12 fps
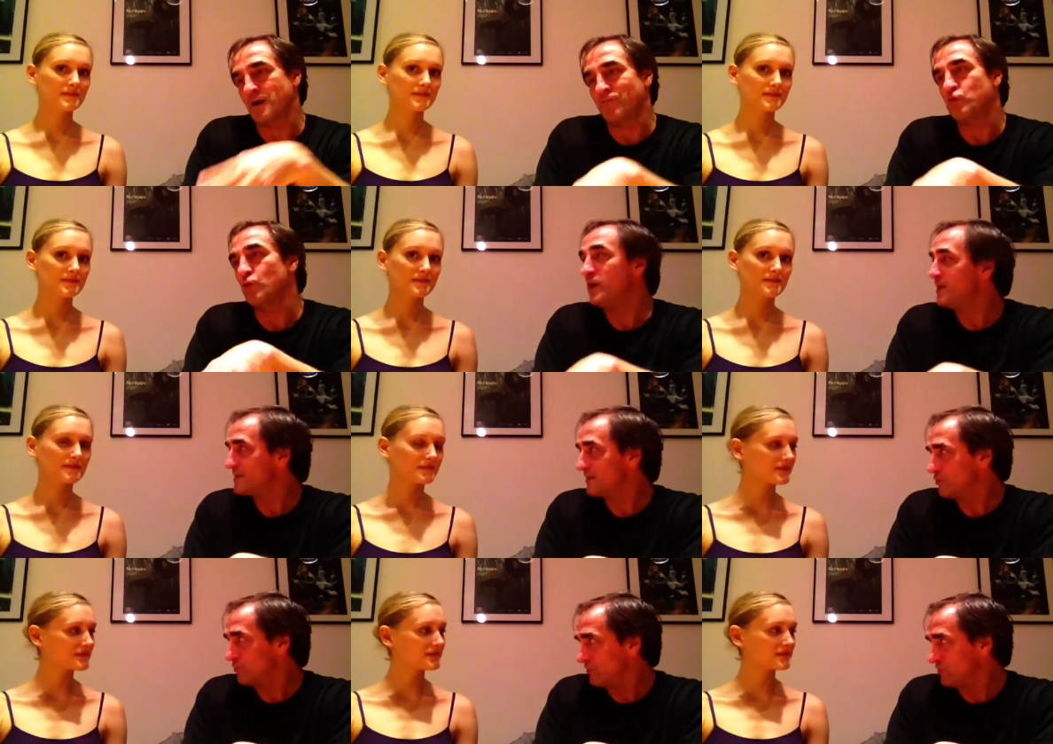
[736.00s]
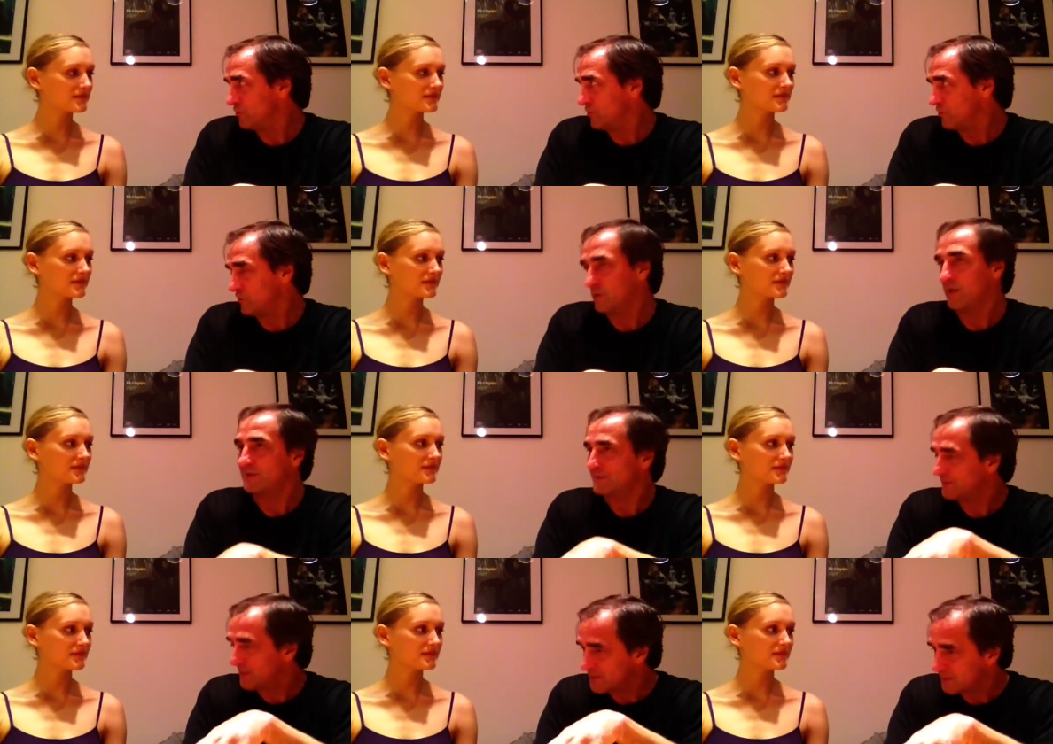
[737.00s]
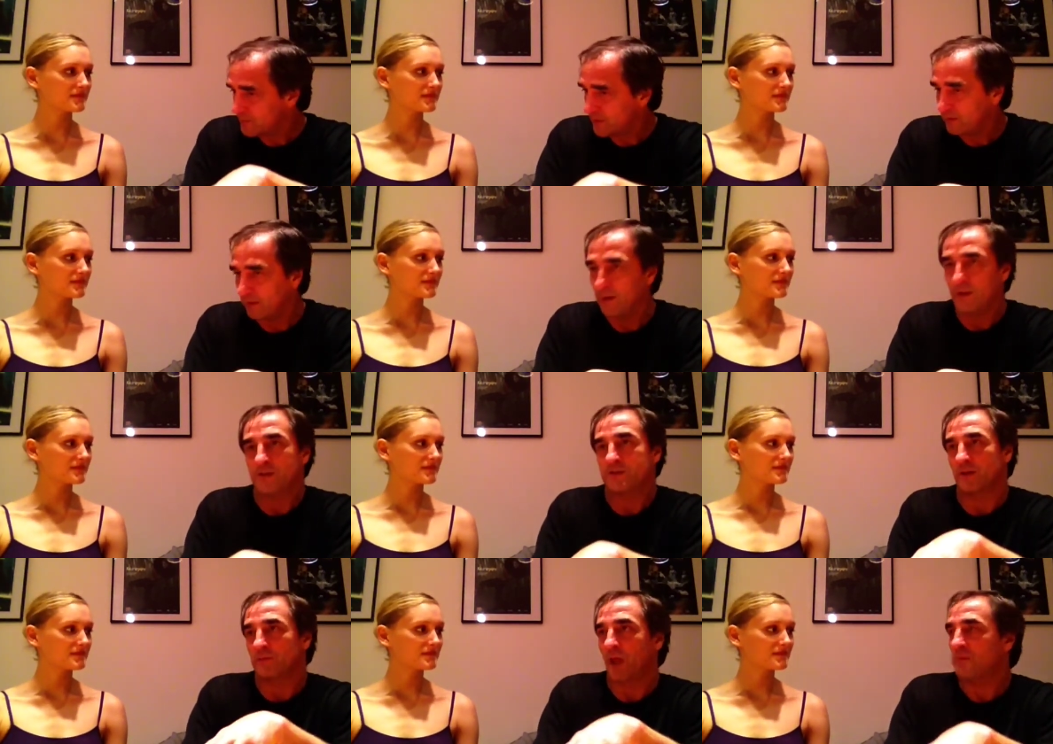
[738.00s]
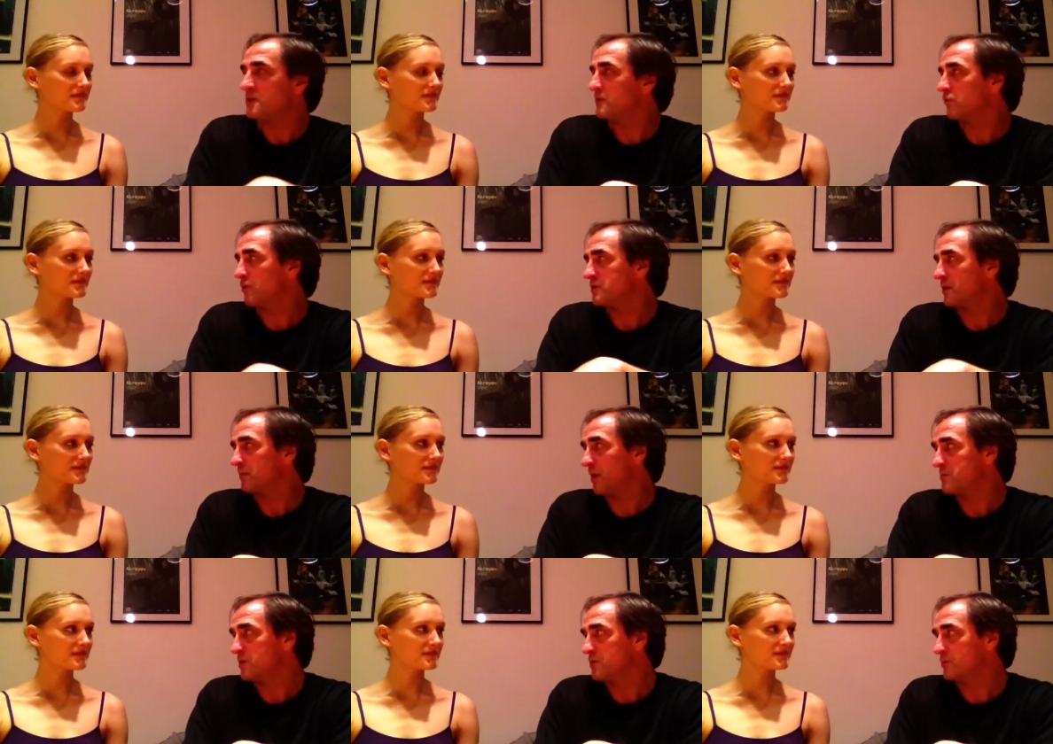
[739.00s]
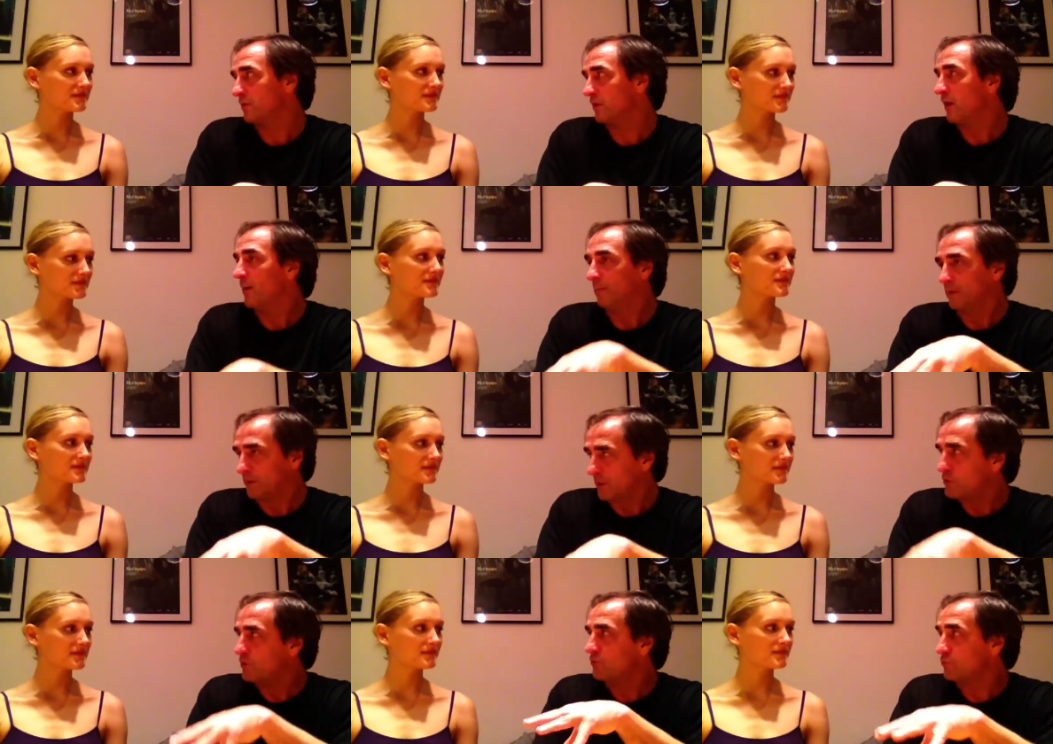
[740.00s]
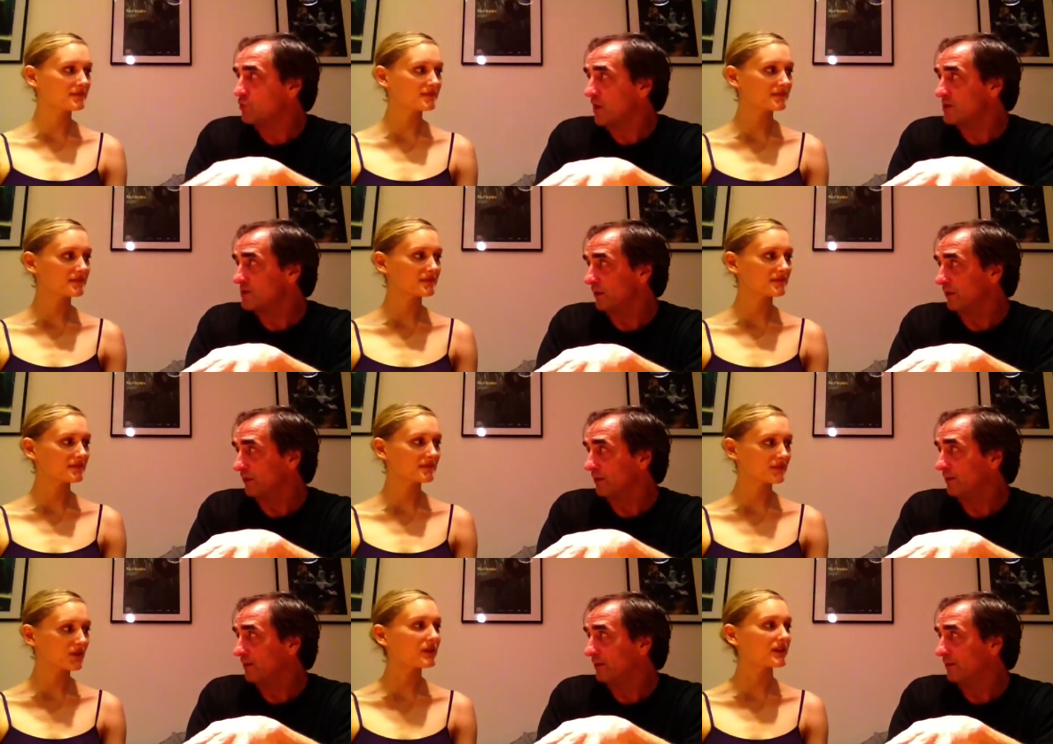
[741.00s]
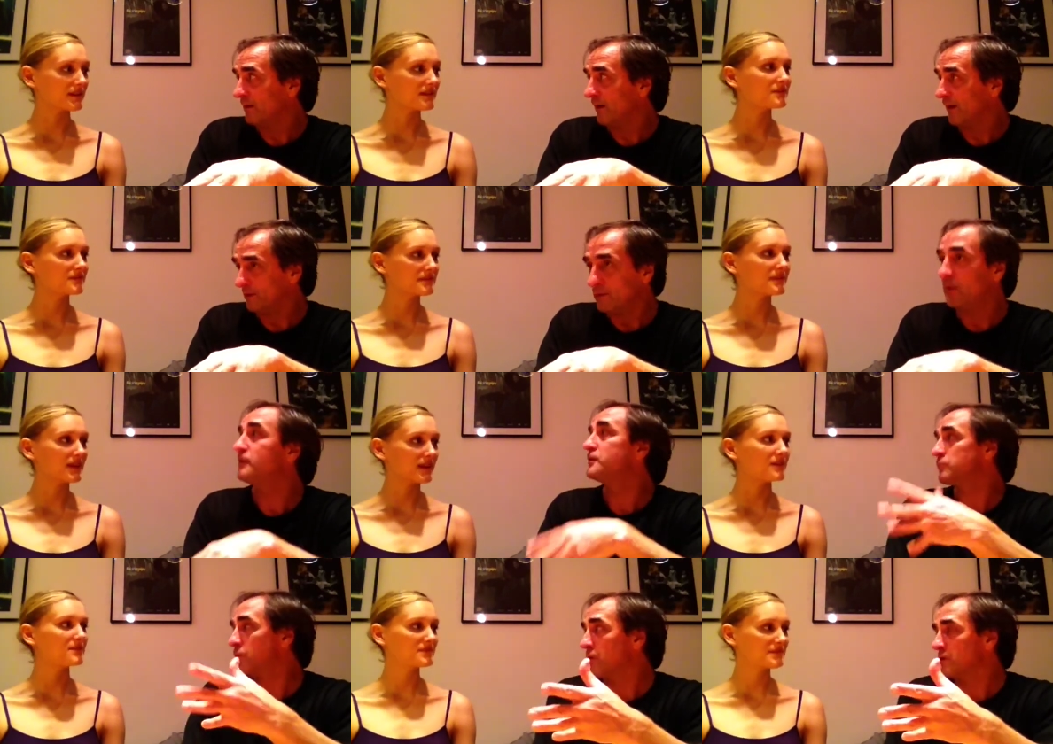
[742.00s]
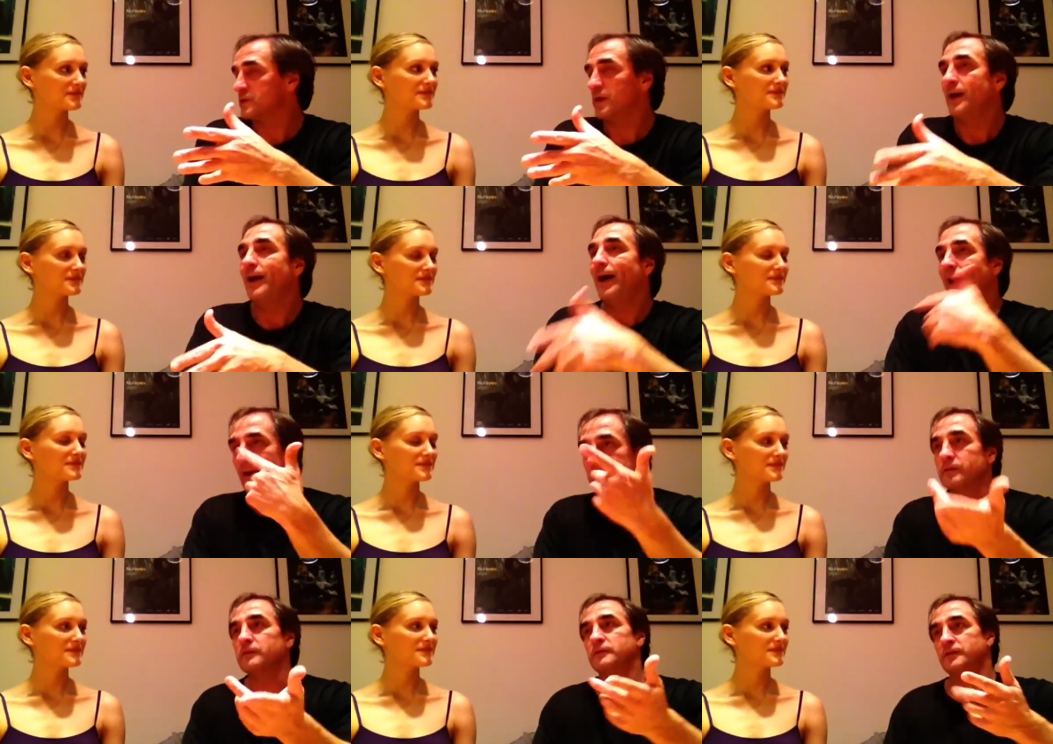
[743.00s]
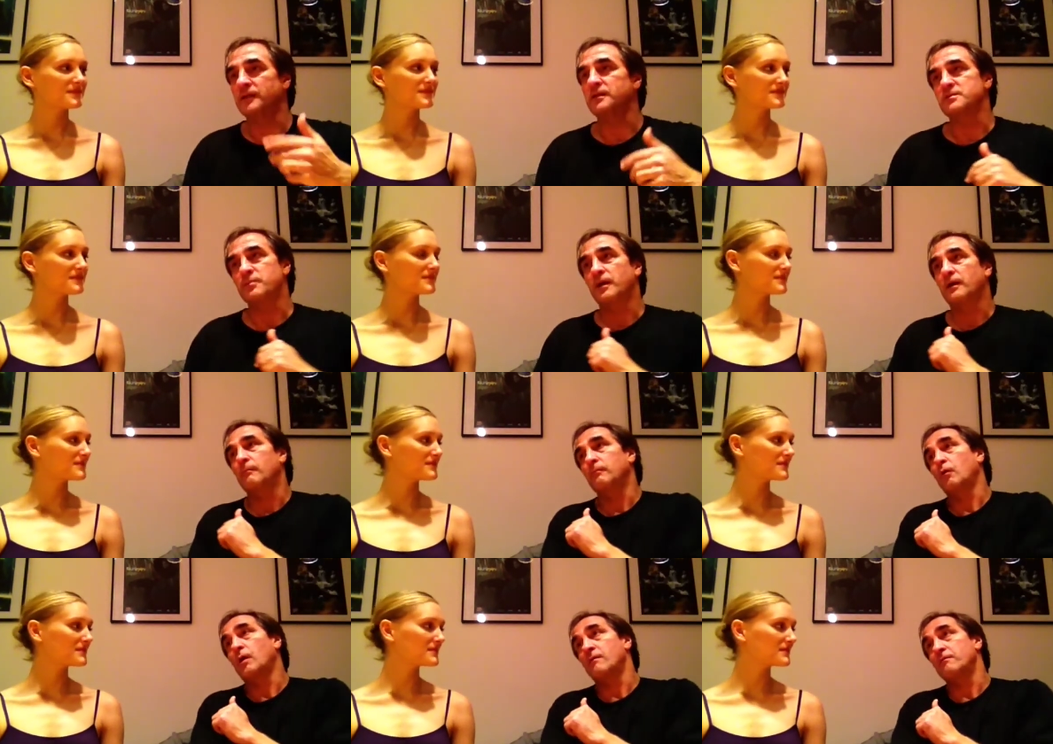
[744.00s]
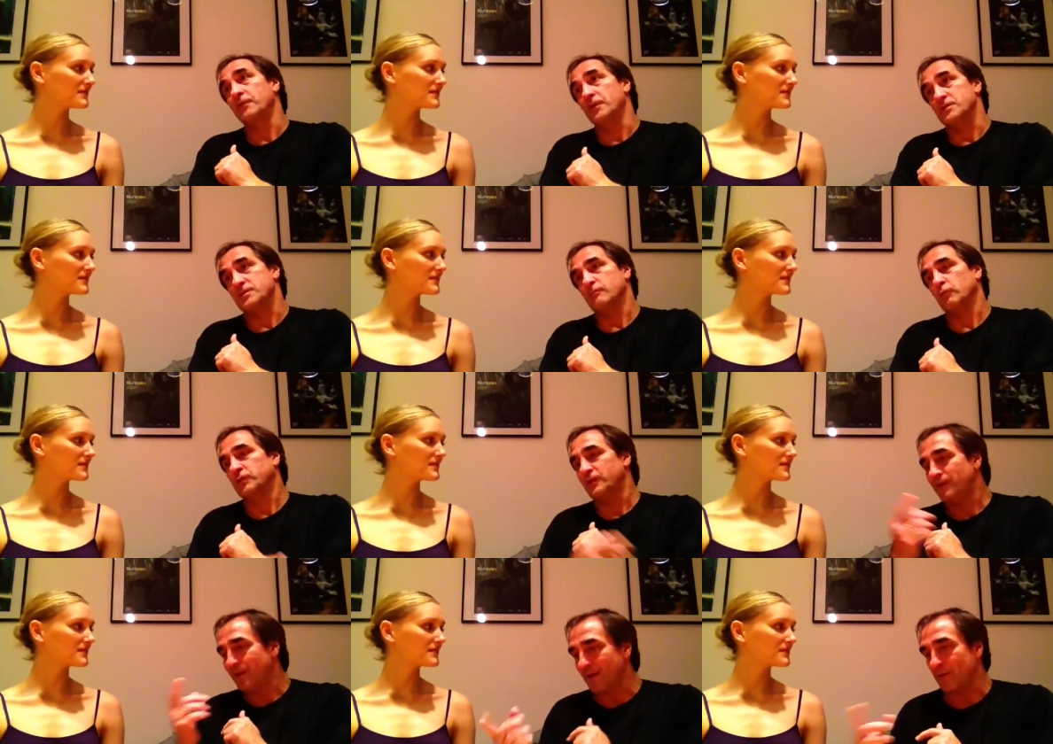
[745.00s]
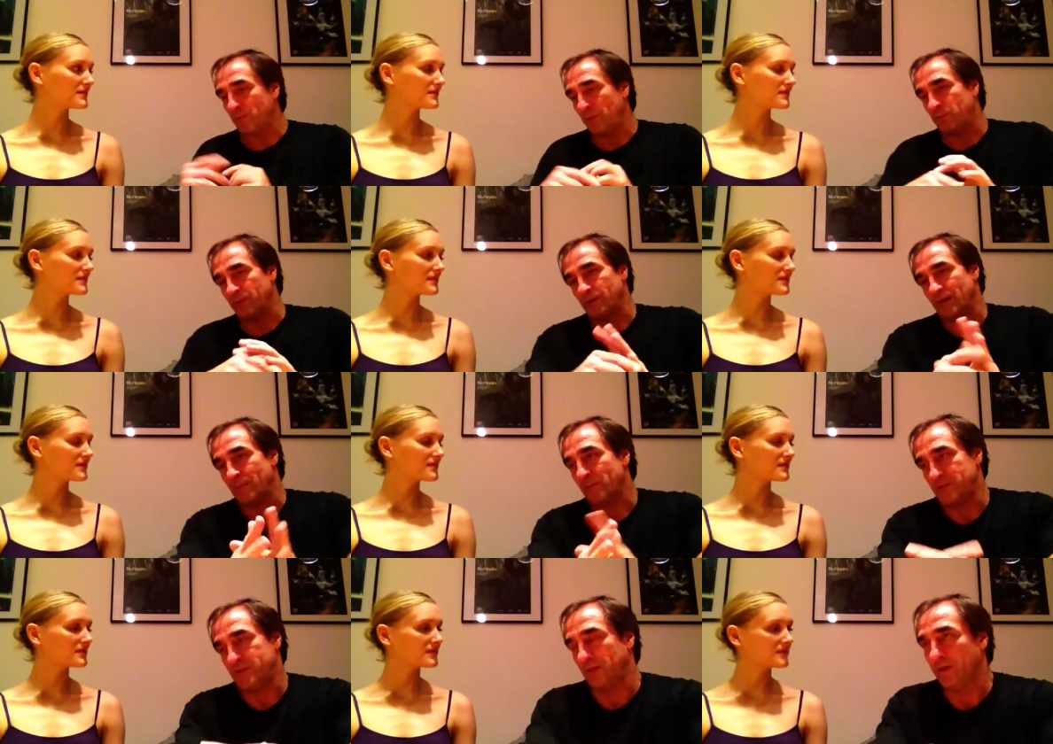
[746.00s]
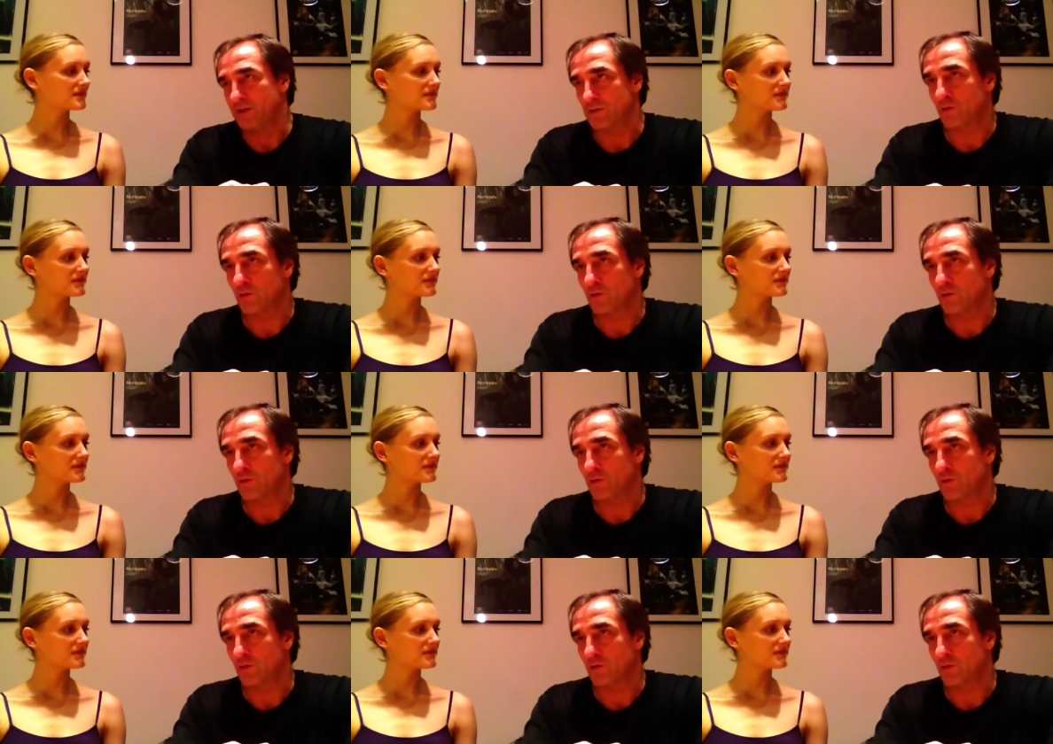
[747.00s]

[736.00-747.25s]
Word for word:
Speaker 1: have to listen to the teacher. That doesn't matter. Sometimes it works, sometimes it's not. But continue trusting.
Speaker 2: Okay. And then yeah. it works.
Speaker 1: And then it's become confidence. What in young people are missing is